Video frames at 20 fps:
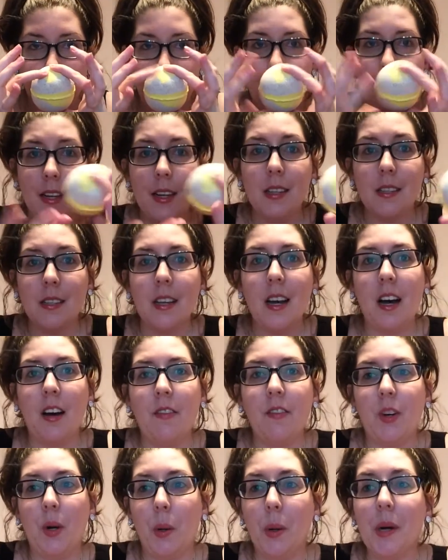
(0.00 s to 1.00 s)
It is,
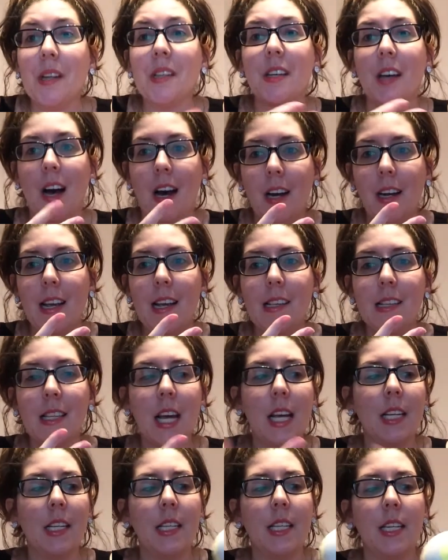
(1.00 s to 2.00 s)
of course, honey
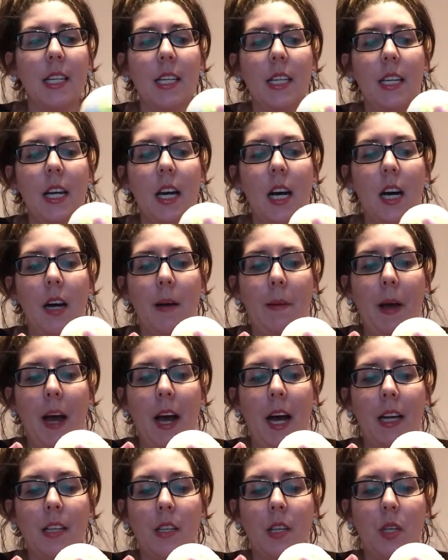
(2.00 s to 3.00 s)
scented. It
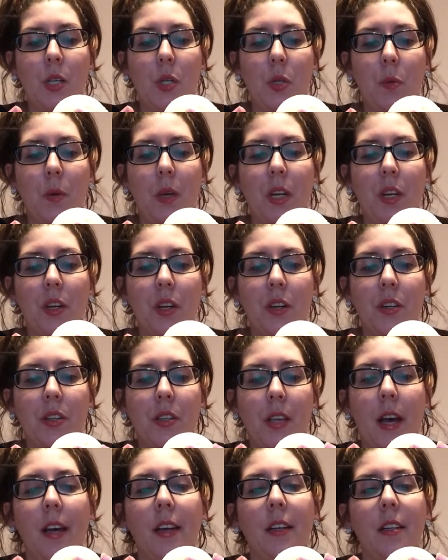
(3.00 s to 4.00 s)
has a sweeter
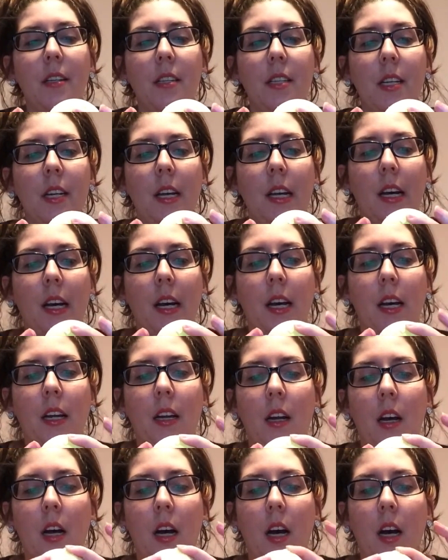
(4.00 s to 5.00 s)
scent,
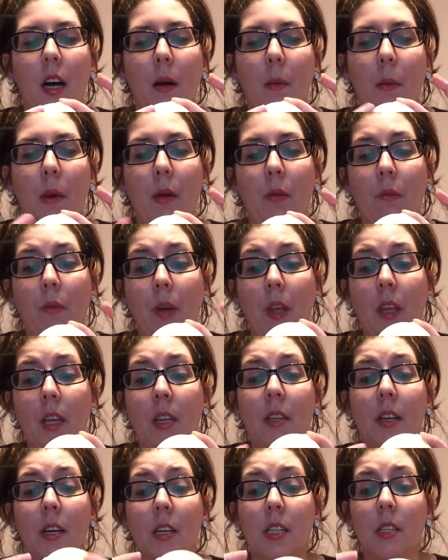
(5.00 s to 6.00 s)
and it really
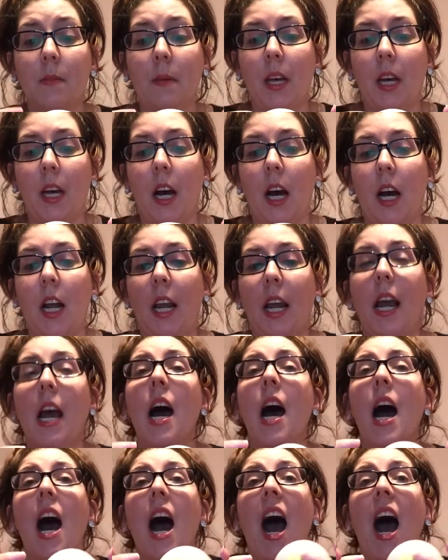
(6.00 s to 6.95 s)
does smell like honey.